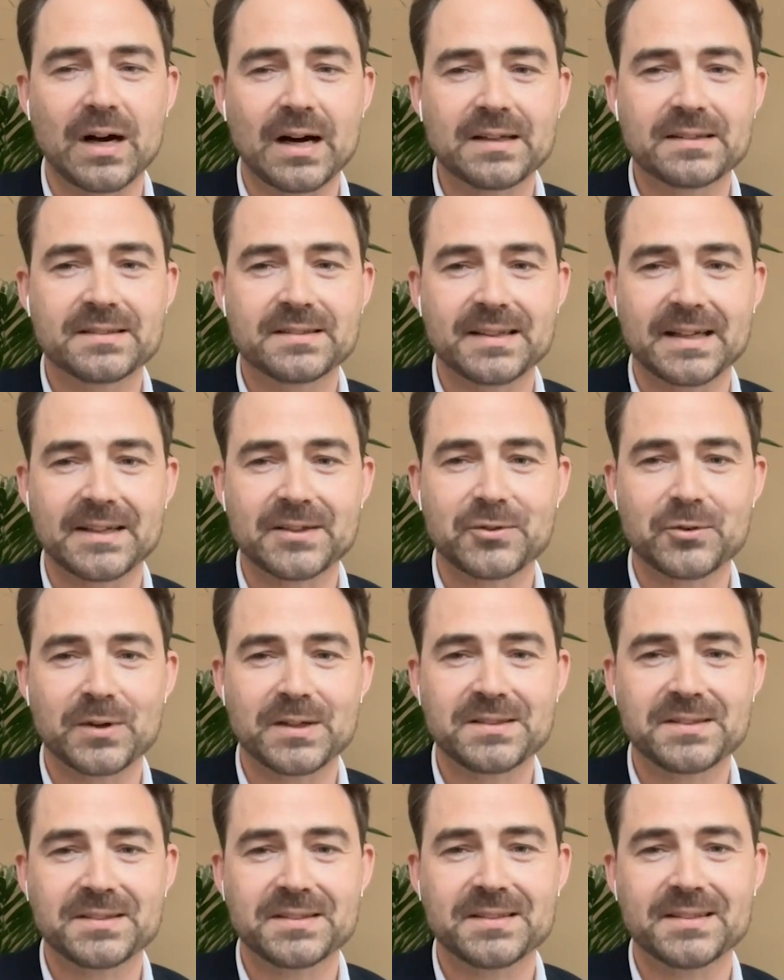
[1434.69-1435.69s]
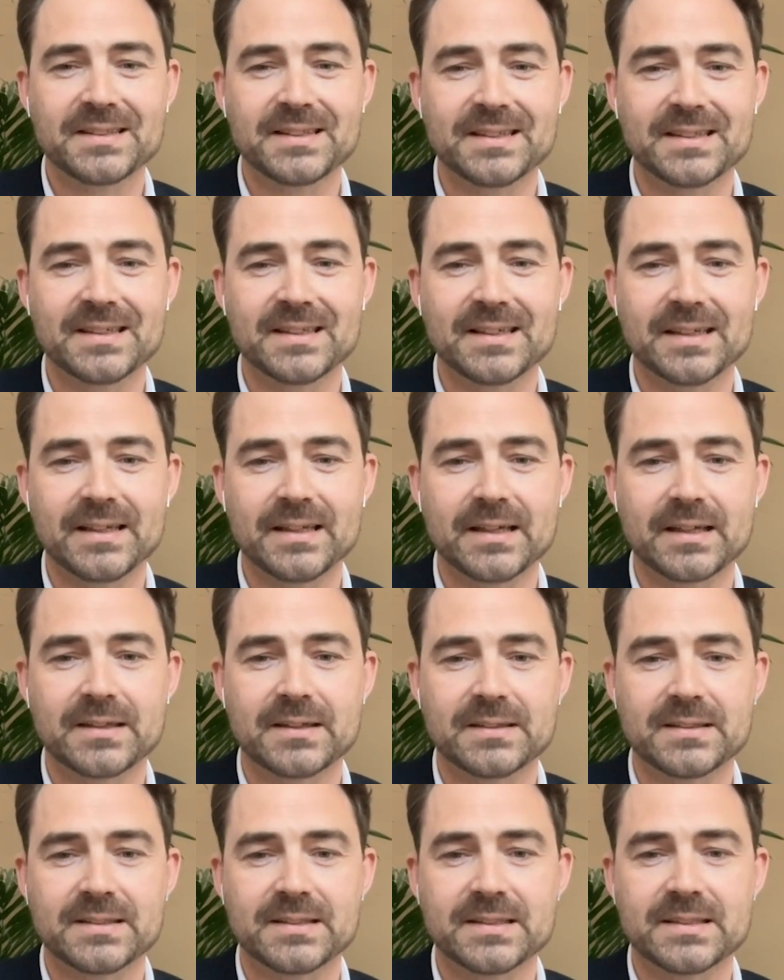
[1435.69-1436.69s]
answer that question in a
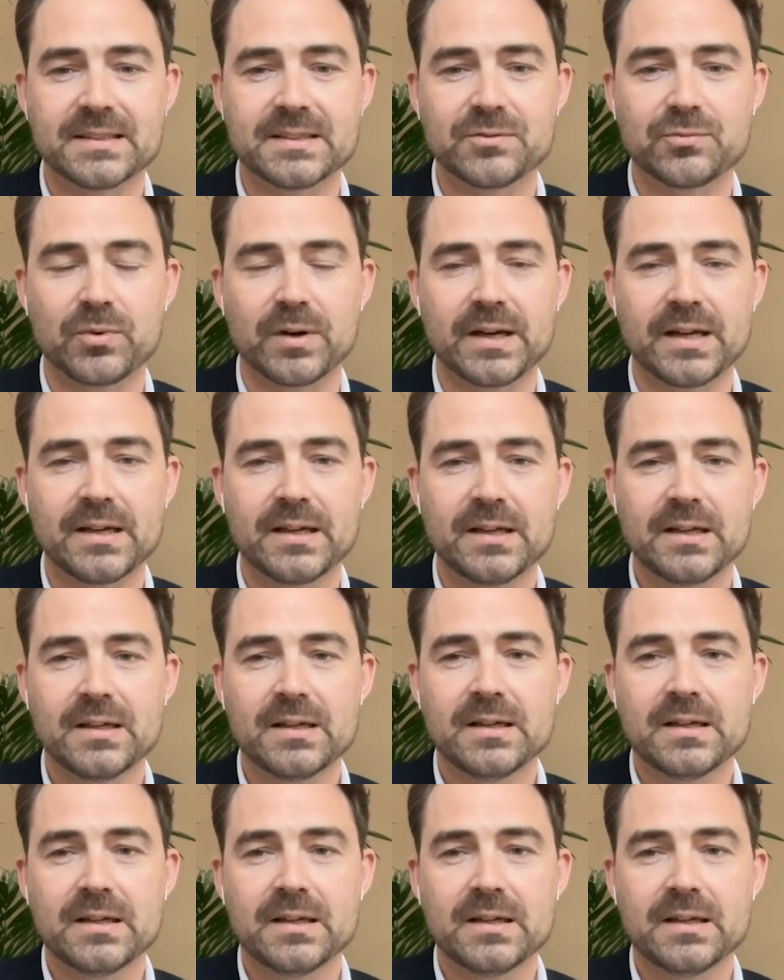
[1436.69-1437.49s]
consistent way,